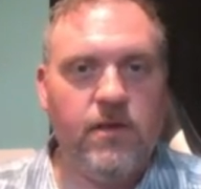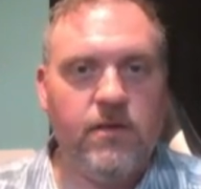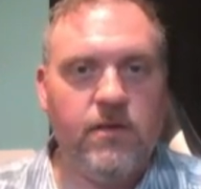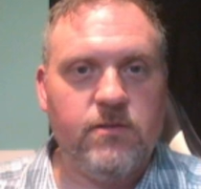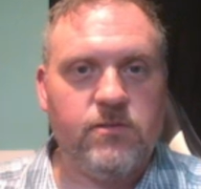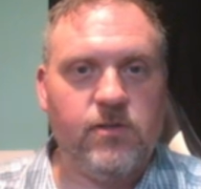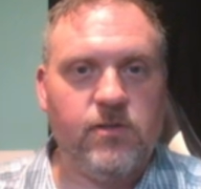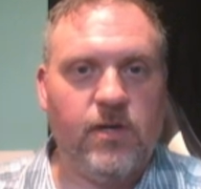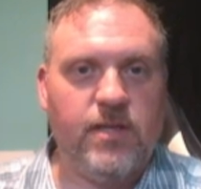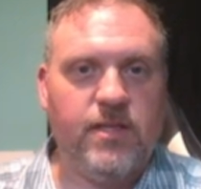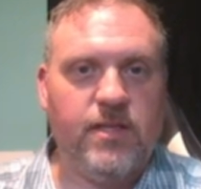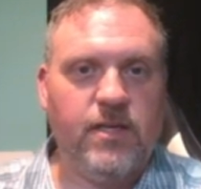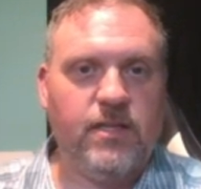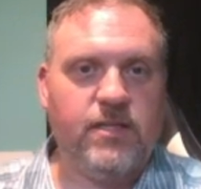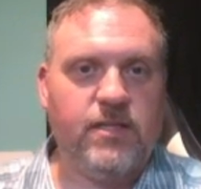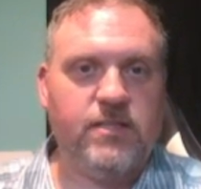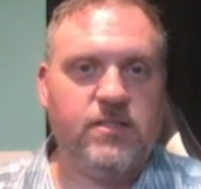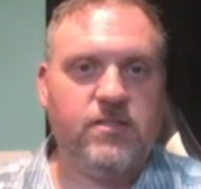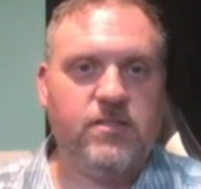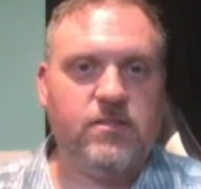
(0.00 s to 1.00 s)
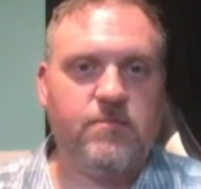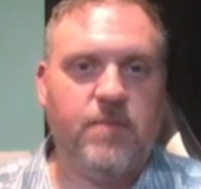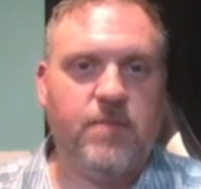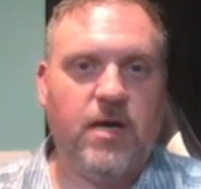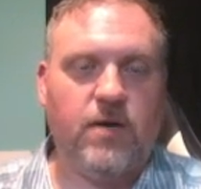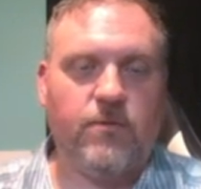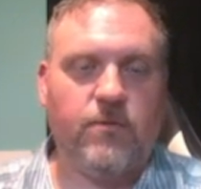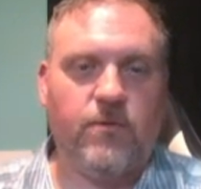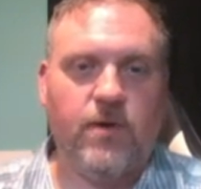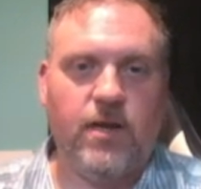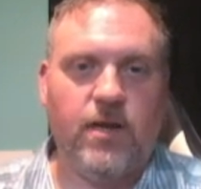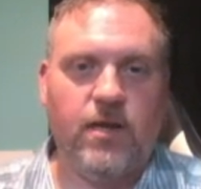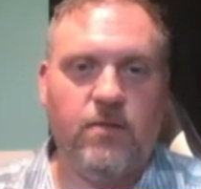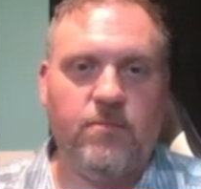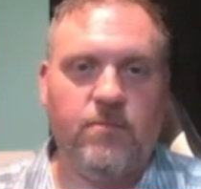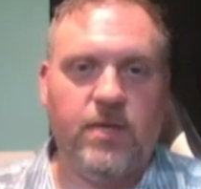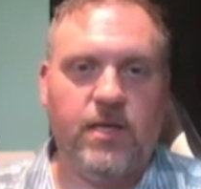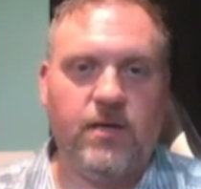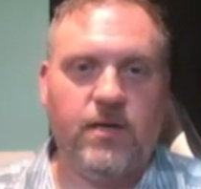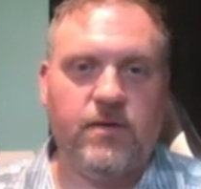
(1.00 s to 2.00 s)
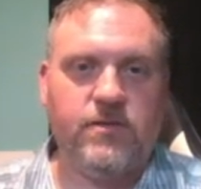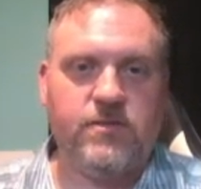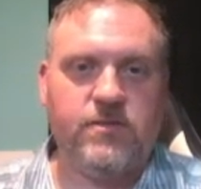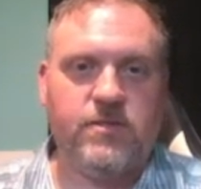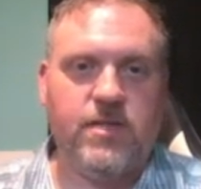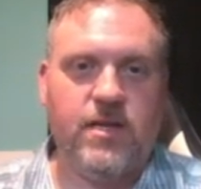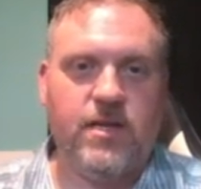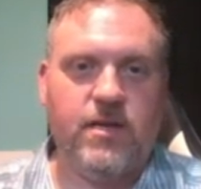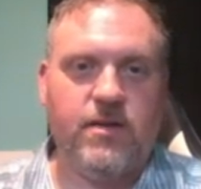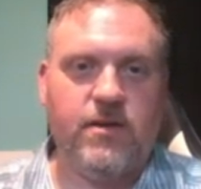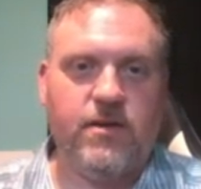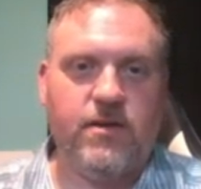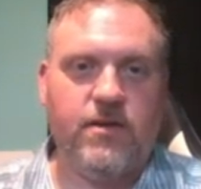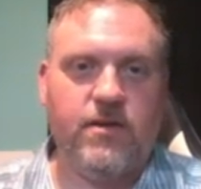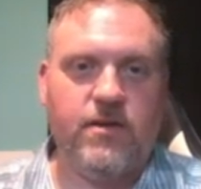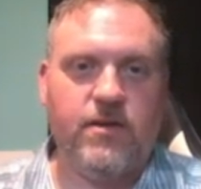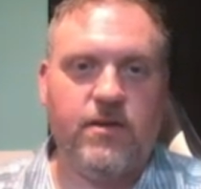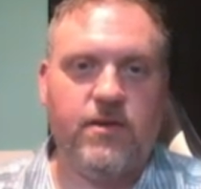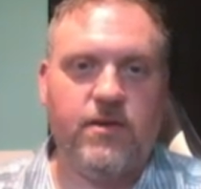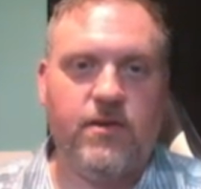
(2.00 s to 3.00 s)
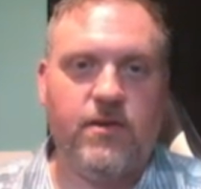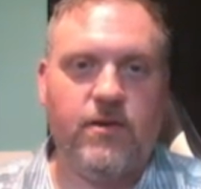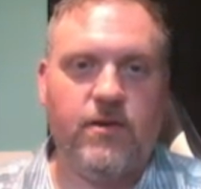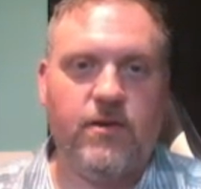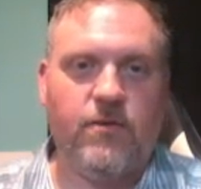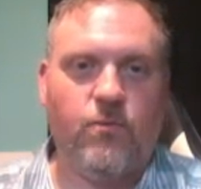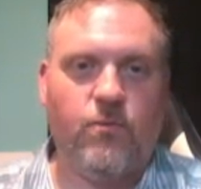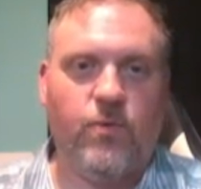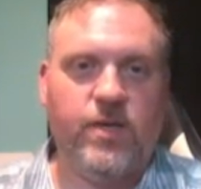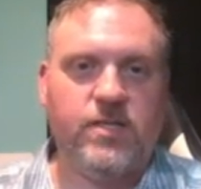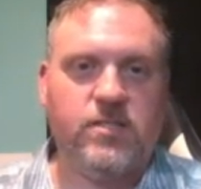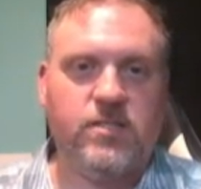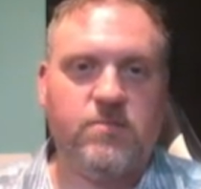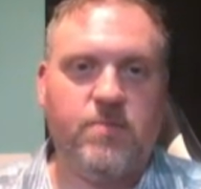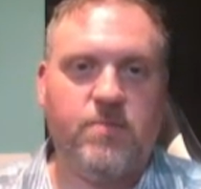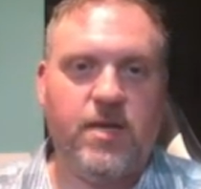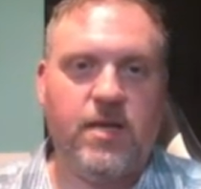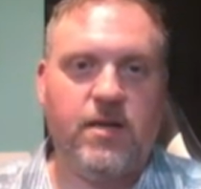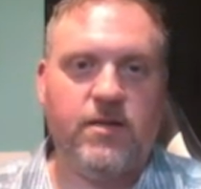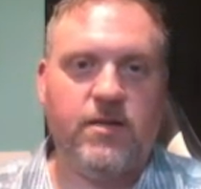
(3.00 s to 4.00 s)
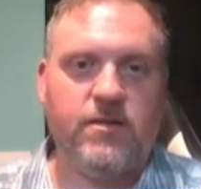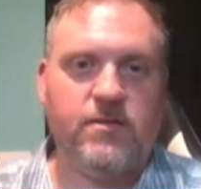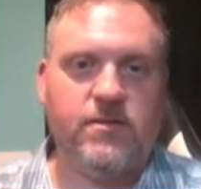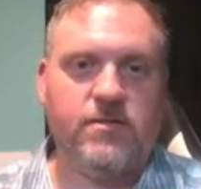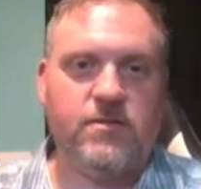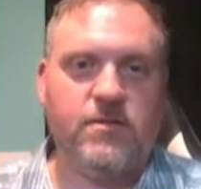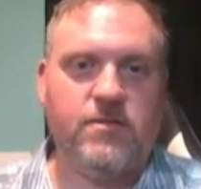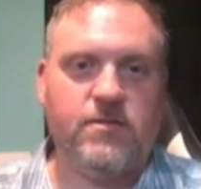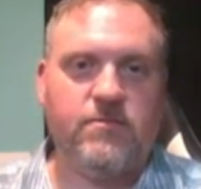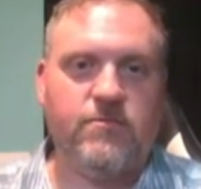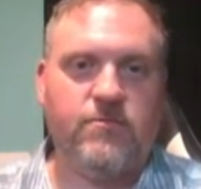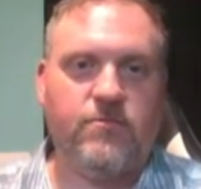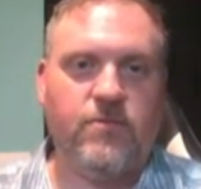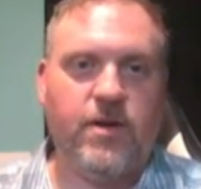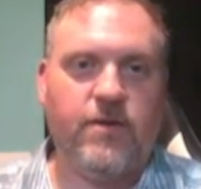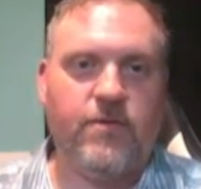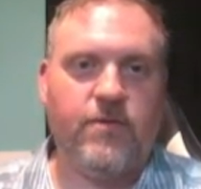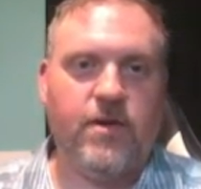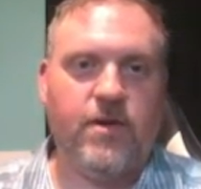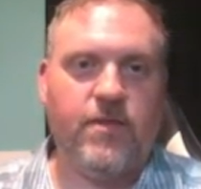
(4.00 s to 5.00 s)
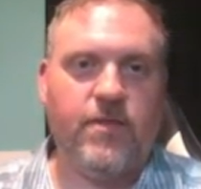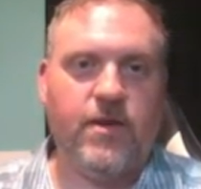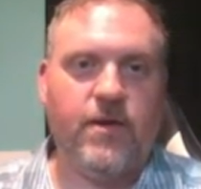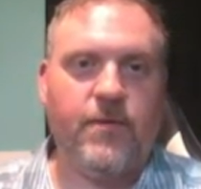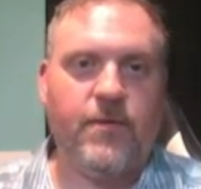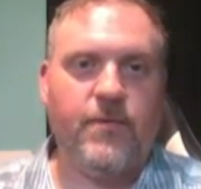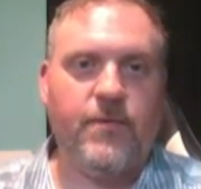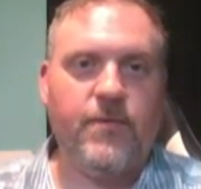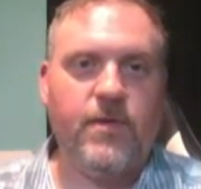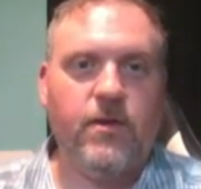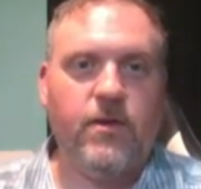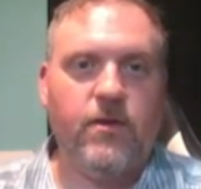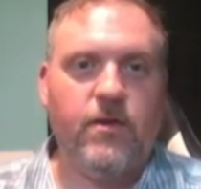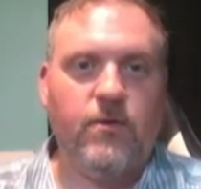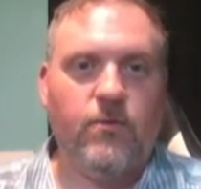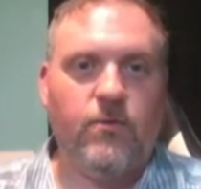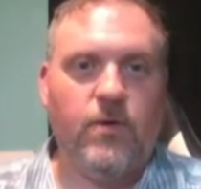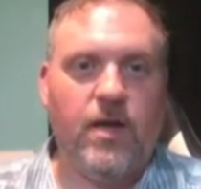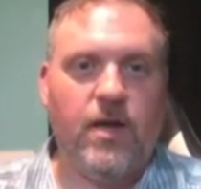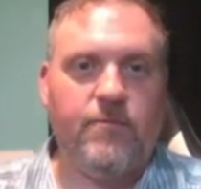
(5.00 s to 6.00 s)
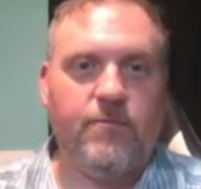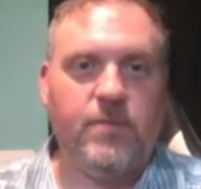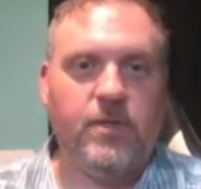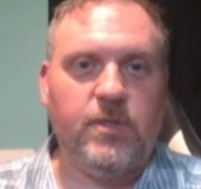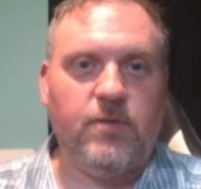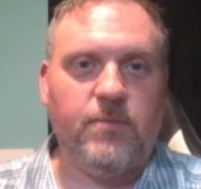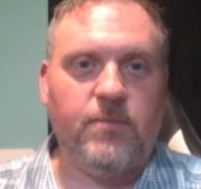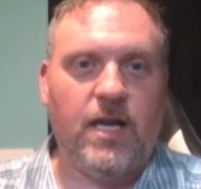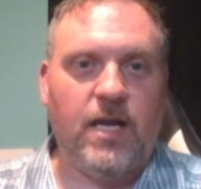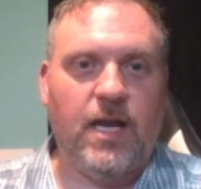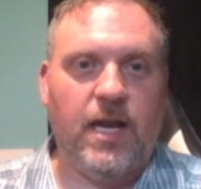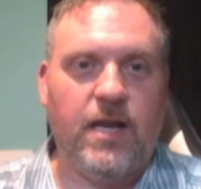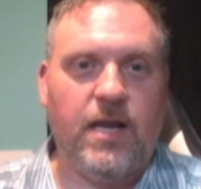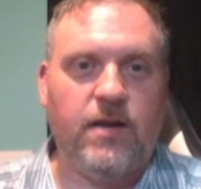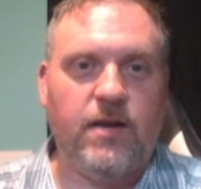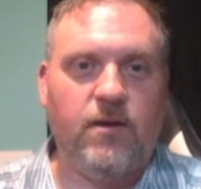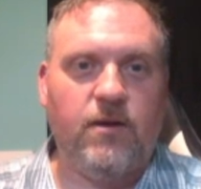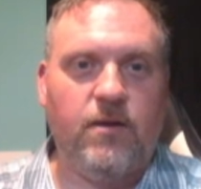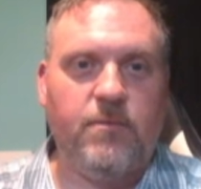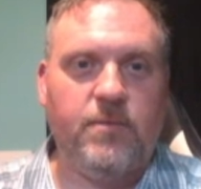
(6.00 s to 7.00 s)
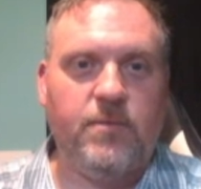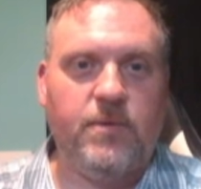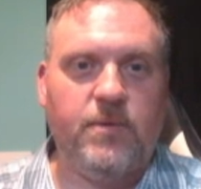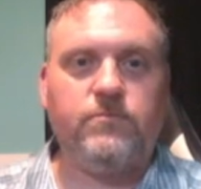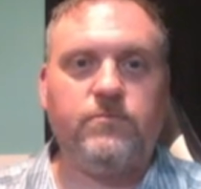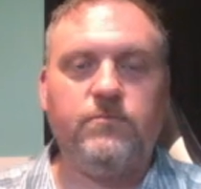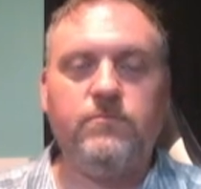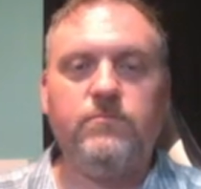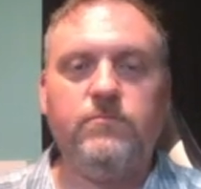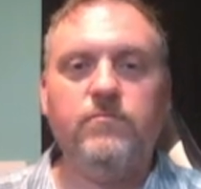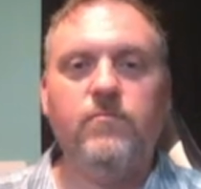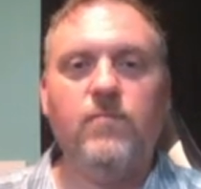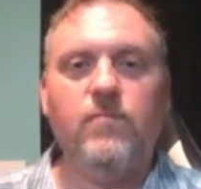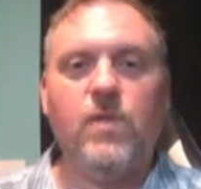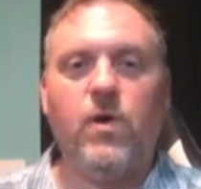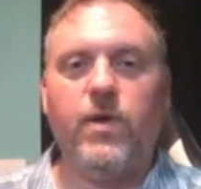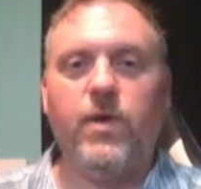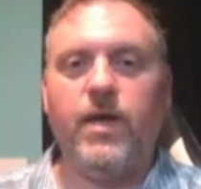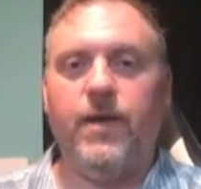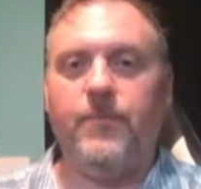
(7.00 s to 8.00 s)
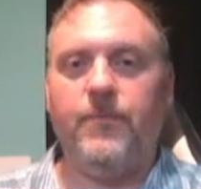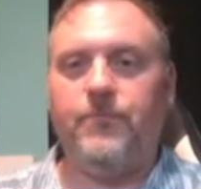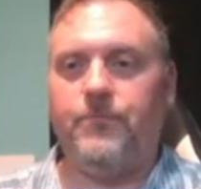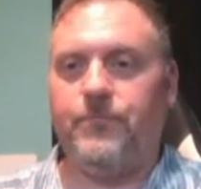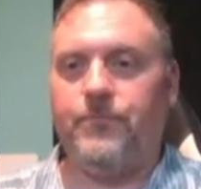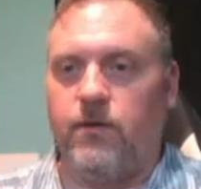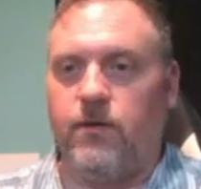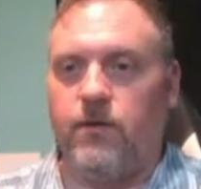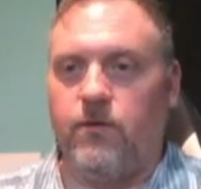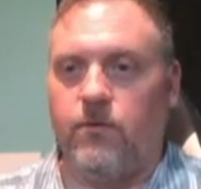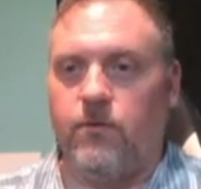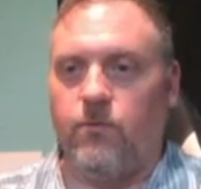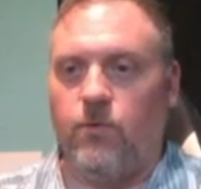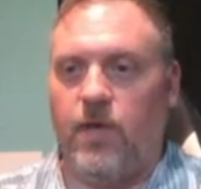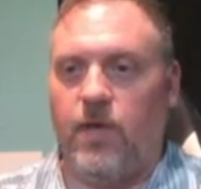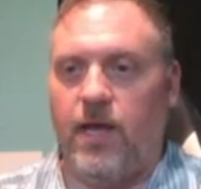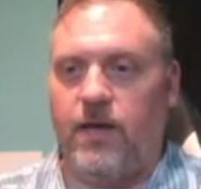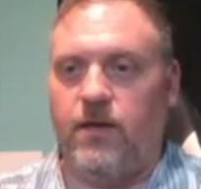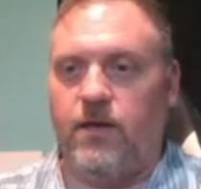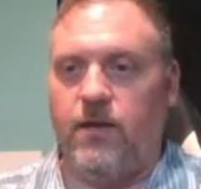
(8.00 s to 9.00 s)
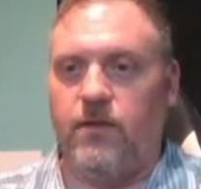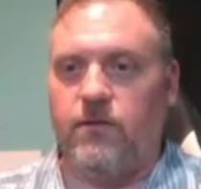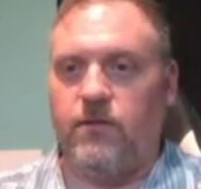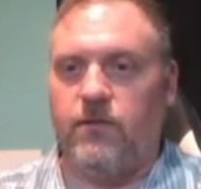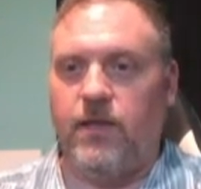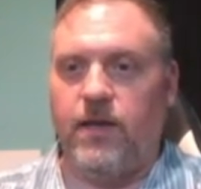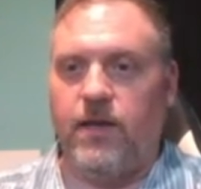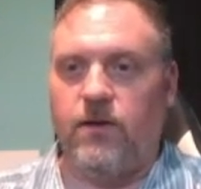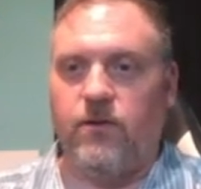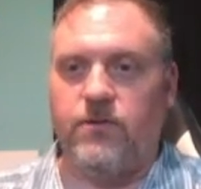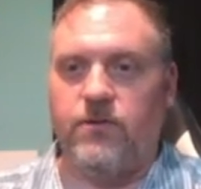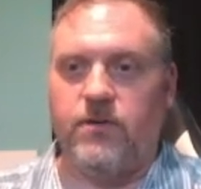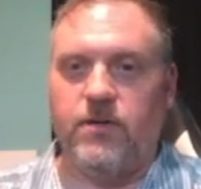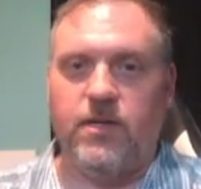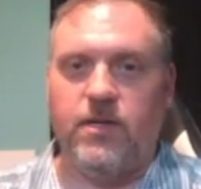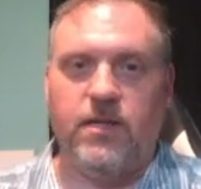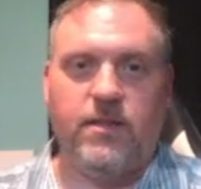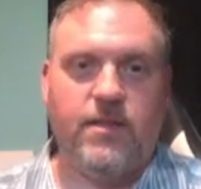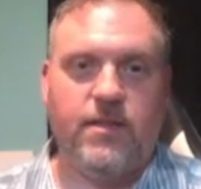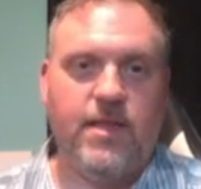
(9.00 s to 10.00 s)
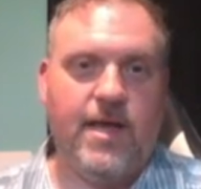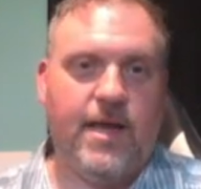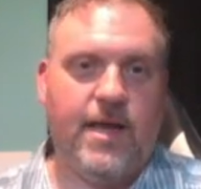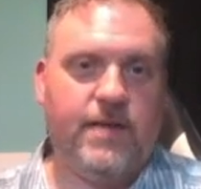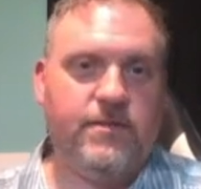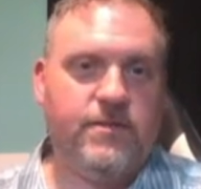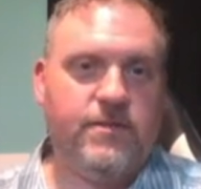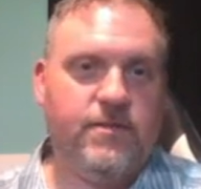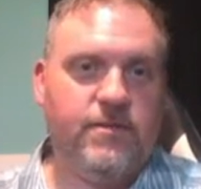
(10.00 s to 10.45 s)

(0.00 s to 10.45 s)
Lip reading: So I think this is about right, because then your wingspan is right around there. We'll have them a little bit higher up. Okay. We'll add another layer underneath that.